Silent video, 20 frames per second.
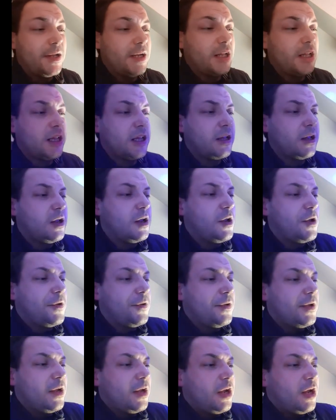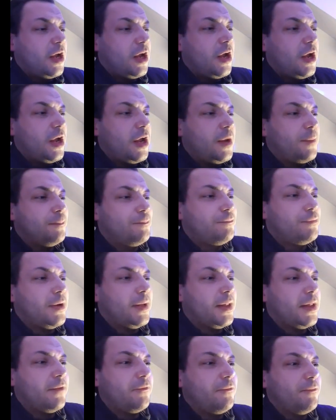it's
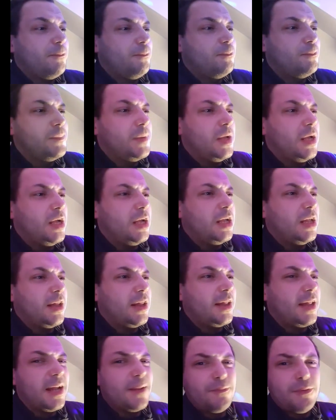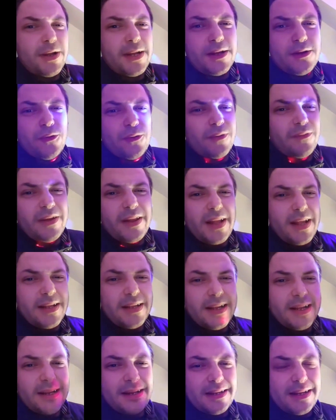impressive celebration or something
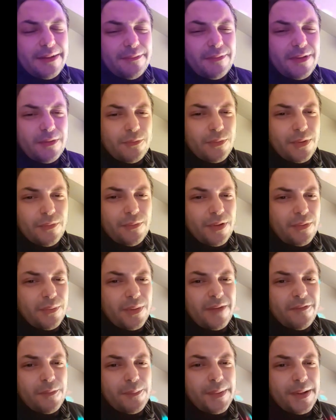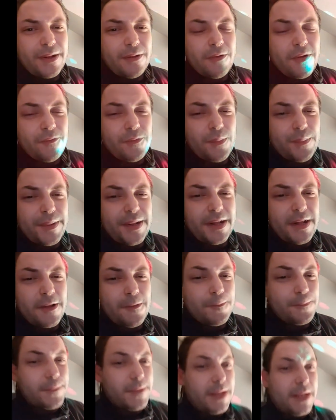like that. Yeah, that's the other mean, other means.
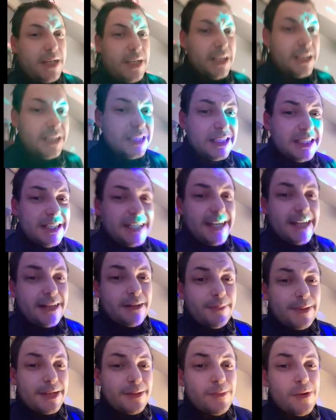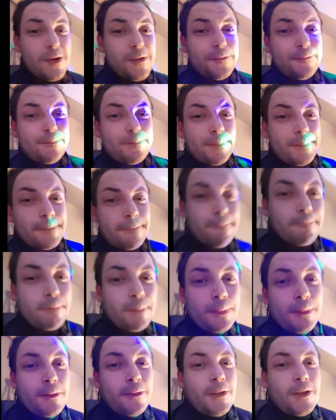And an exclamation mark.
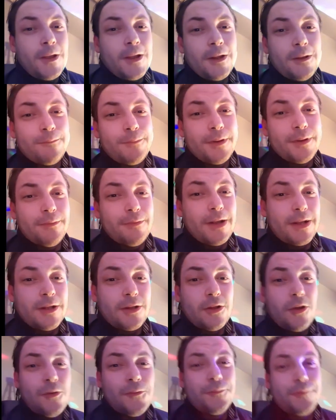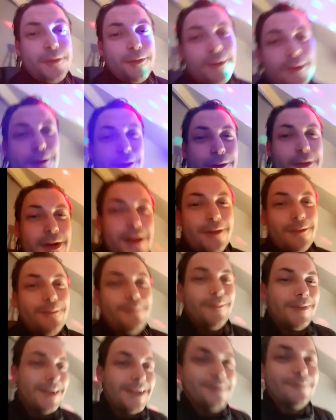And I put it back. It's, oh, sorry
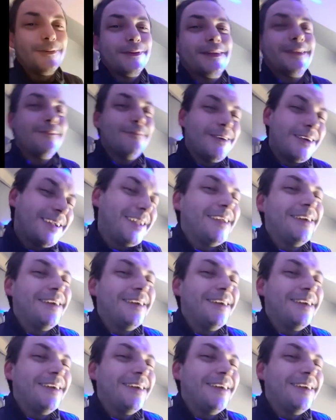guys. My keyboard isn't